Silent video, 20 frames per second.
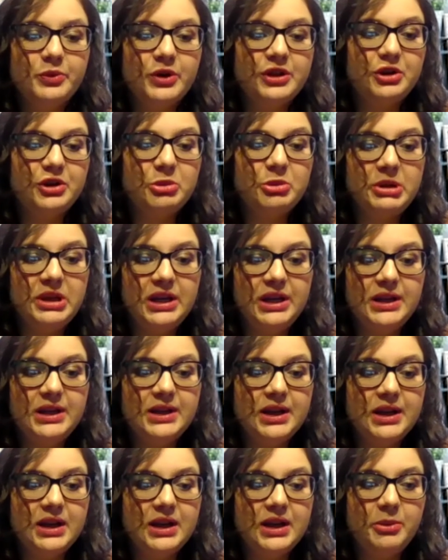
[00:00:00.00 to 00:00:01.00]
whether it
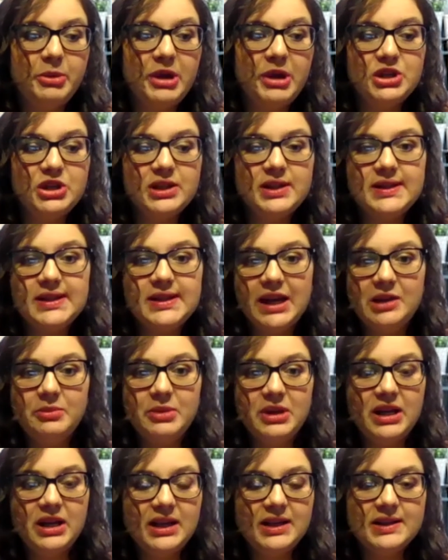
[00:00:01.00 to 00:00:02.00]
be patients'
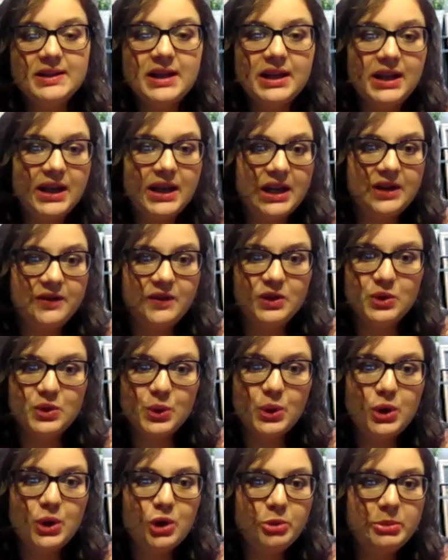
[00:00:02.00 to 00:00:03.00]
diabetes getting out of
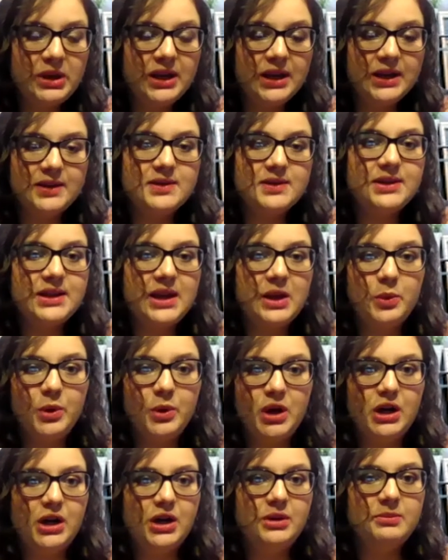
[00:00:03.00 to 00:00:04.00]
control because they
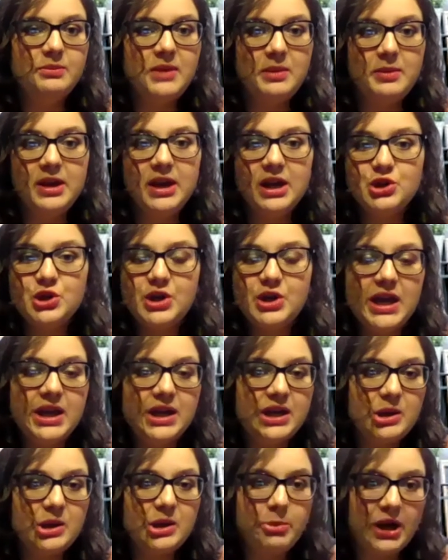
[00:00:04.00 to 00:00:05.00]
weren't maybe
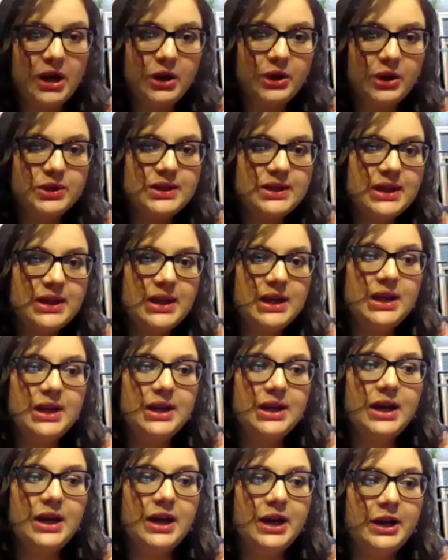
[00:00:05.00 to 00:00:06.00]
educated about
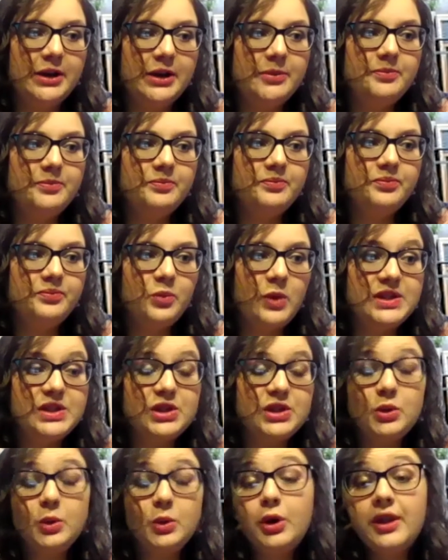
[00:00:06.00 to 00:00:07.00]
ways
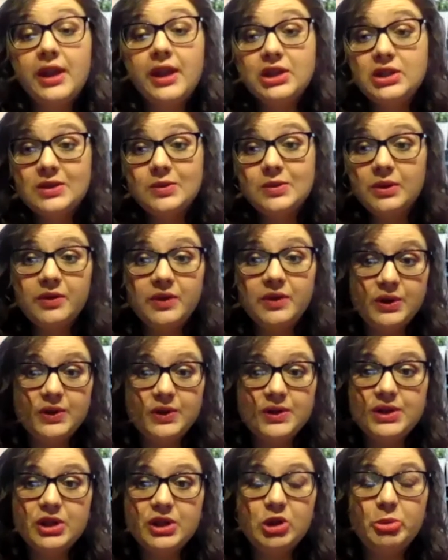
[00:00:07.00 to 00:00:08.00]
to do it, or they just
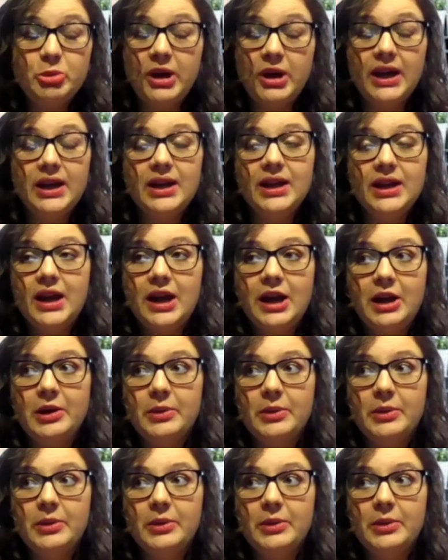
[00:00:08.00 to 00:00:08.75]
refused to. But,